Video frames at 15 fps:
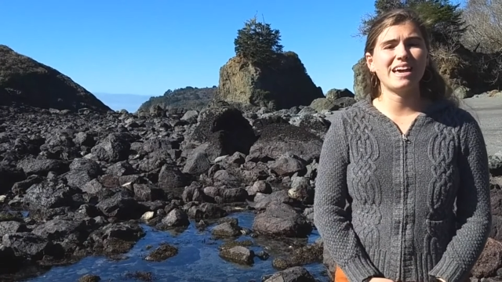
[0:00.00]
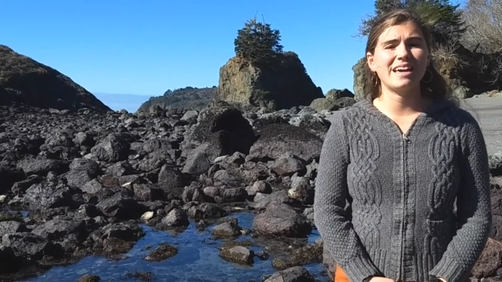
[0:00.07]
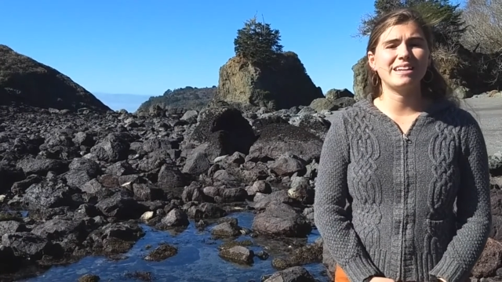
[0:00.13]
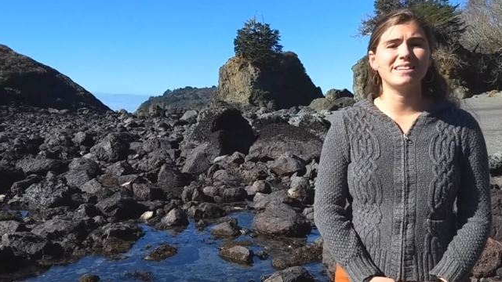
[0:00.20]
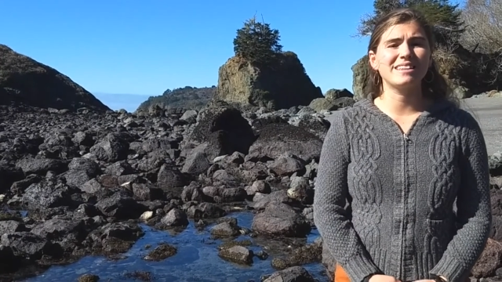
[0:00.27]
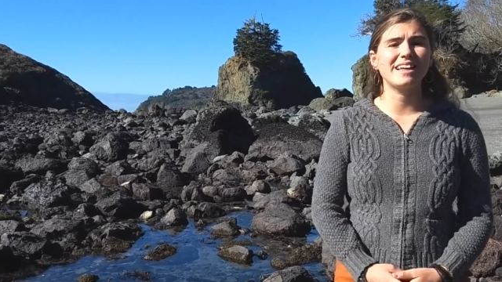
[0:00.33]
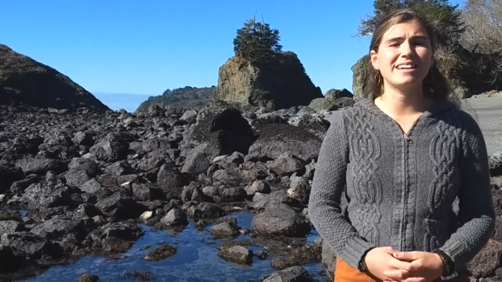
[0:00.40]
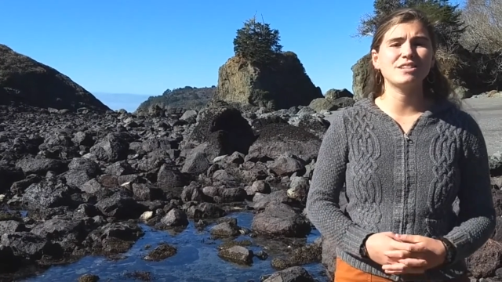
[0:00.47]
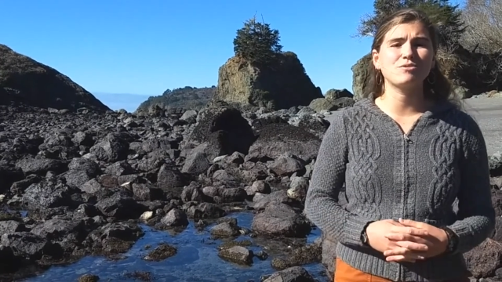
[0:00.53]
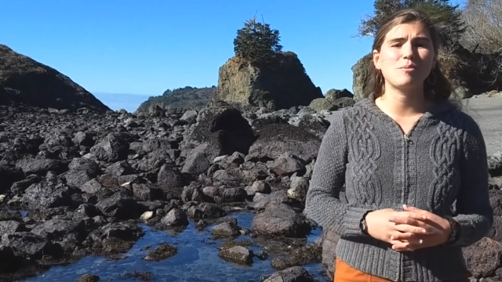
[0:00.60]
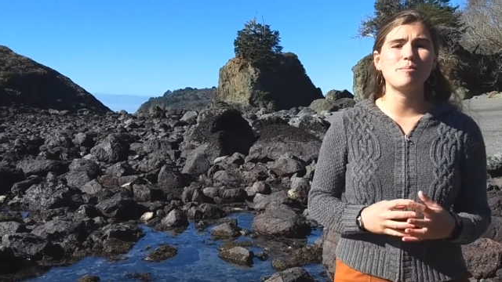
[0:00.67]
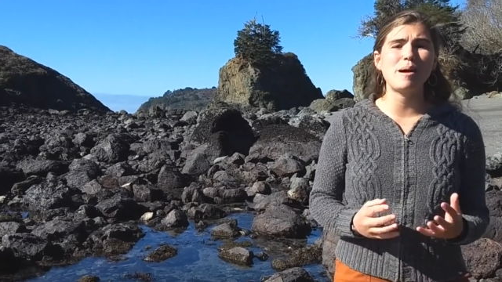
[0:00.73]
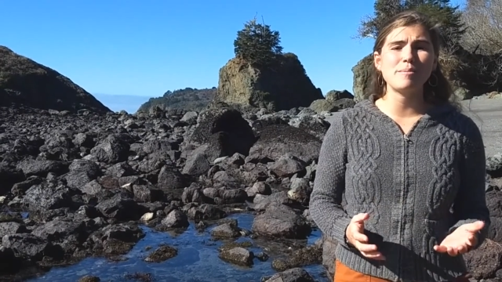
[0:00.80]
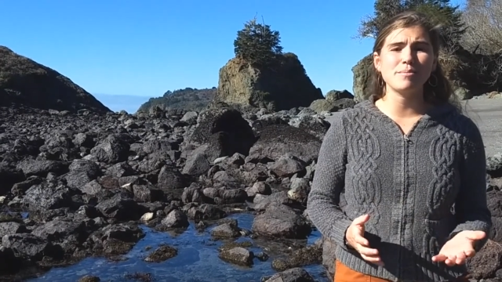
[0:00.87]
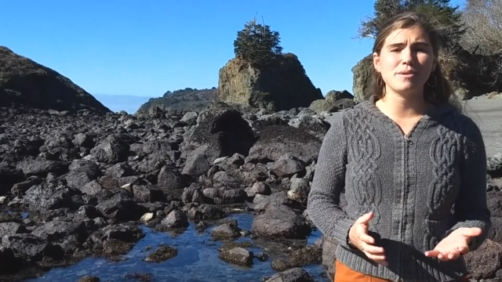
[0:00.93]
And let us
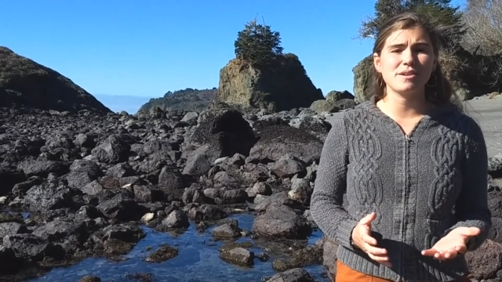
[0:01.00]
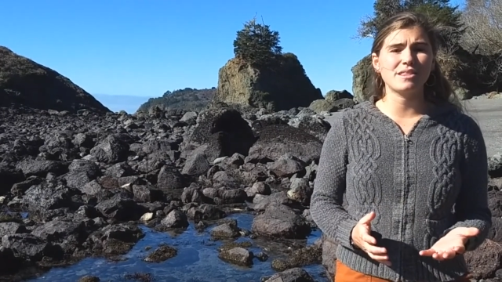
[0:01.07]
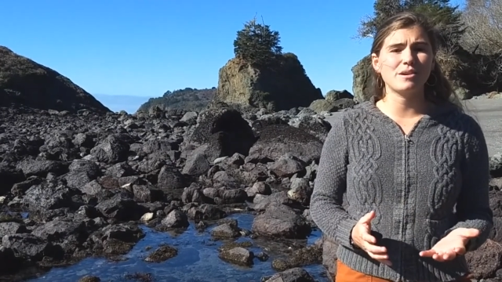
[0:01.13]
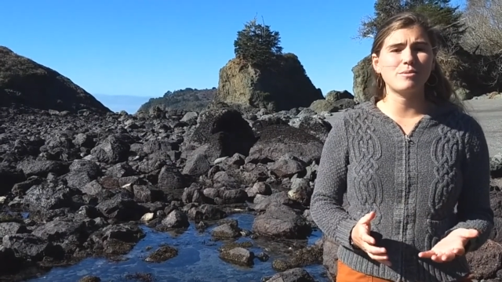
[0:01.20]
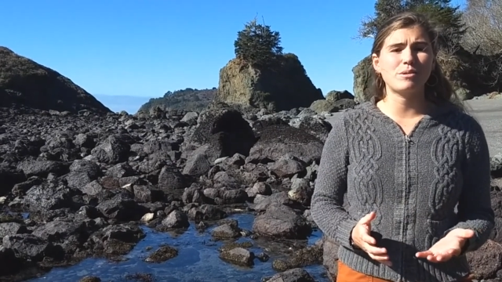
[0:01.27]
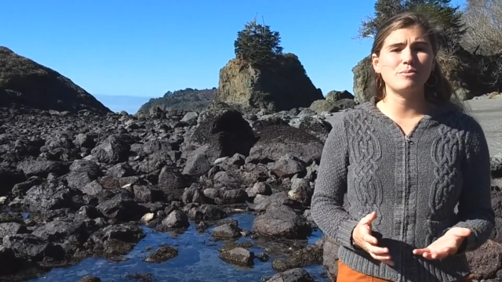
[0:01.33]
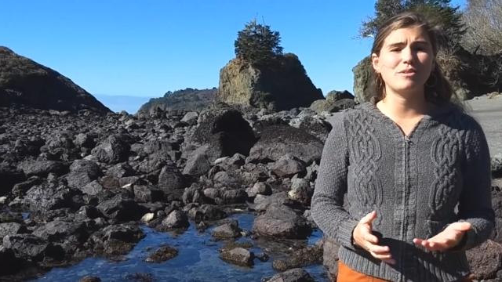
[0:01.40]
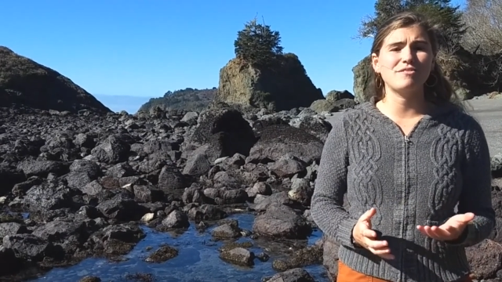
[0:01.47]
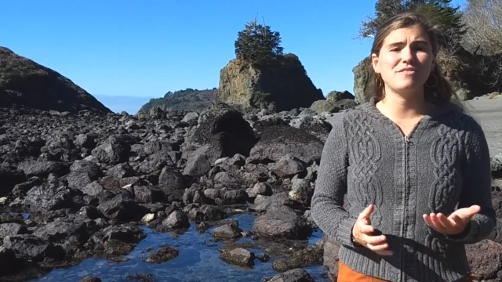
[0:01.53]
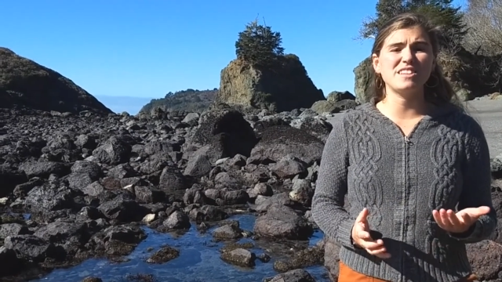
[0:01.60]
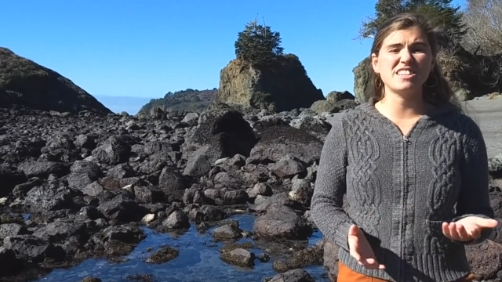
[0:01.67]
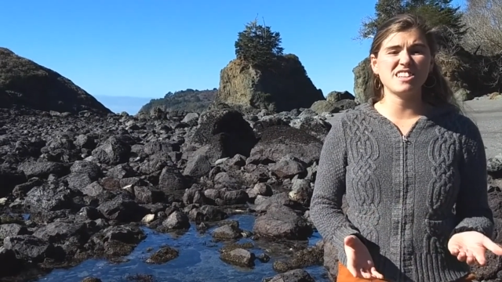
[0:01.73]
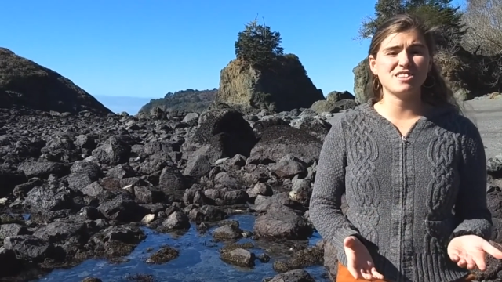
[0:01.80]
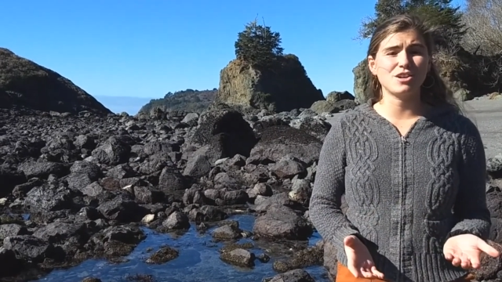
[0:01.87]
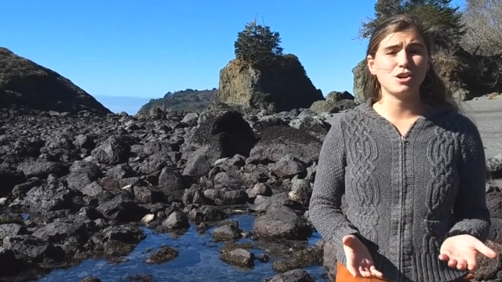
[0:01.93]
remember that when we
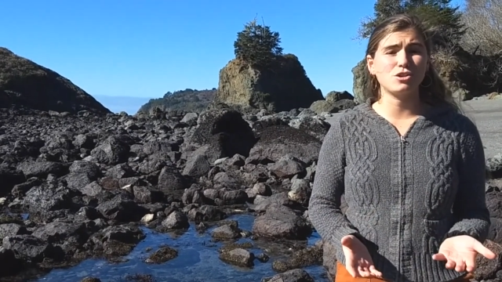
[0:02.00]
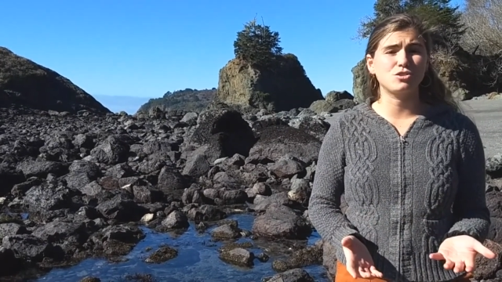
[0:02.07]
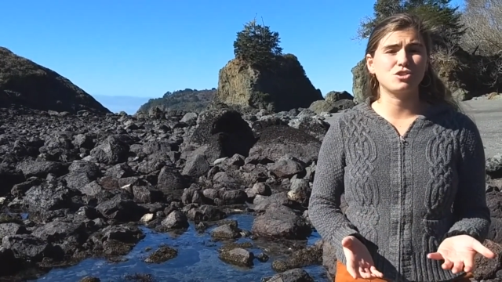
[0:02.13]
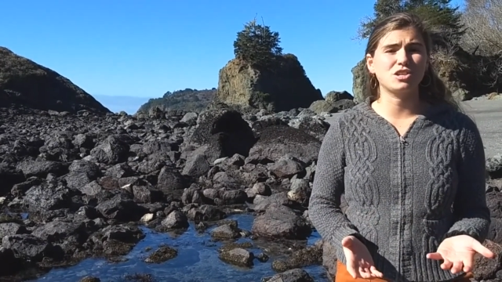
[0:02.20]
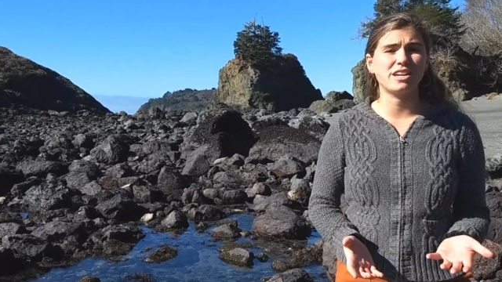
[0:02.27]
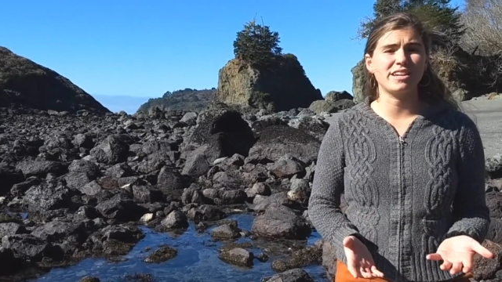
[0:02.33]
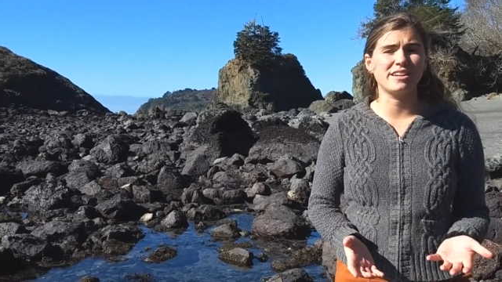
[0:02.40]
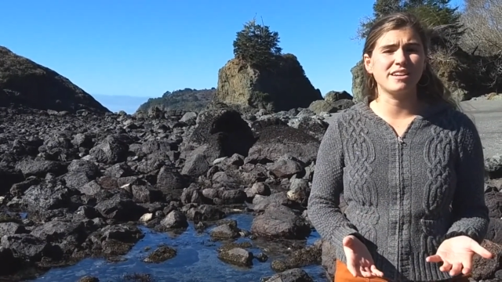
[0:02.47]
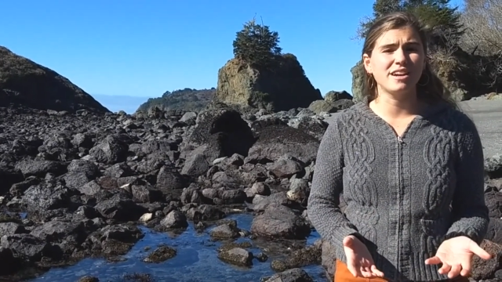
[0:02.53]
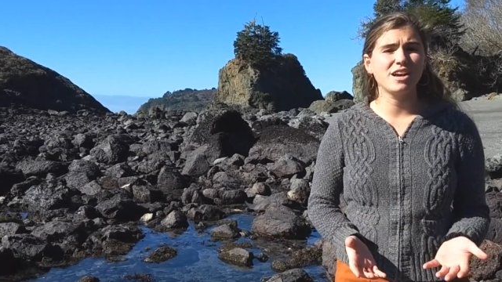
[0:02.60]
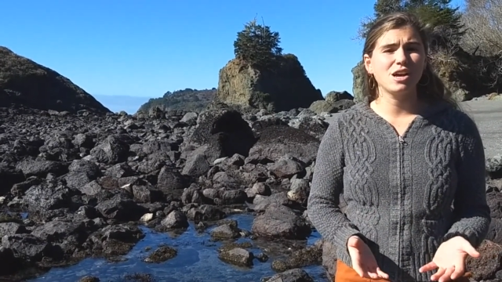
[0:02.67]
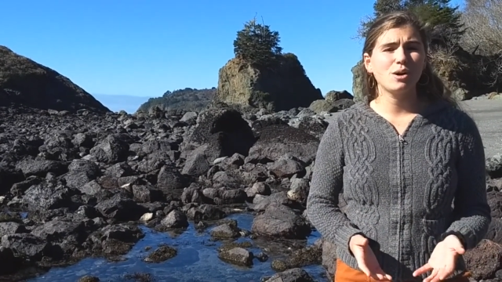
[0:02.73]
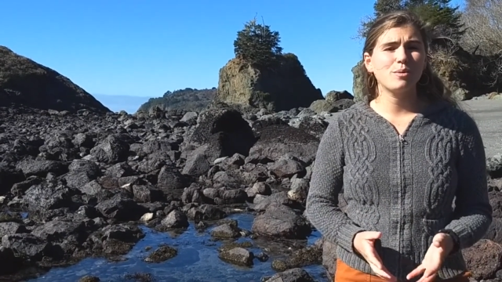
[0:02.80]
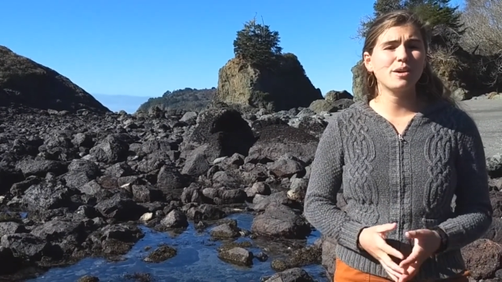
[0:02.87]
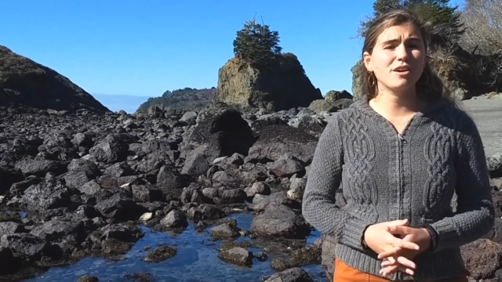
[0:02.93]
visit the ocean,